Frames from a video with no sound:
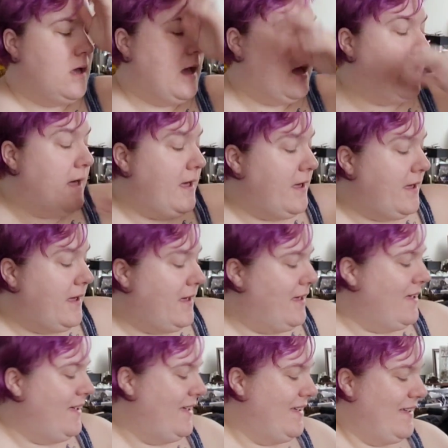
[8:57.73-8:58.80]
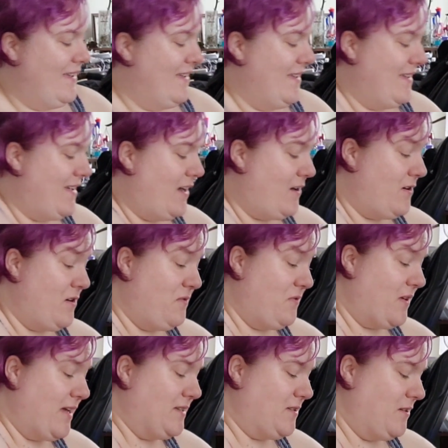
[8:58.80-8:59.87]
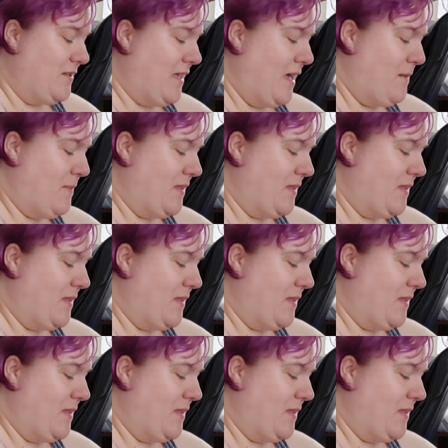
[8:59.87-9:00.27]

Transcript: I don't know if you guys heard that,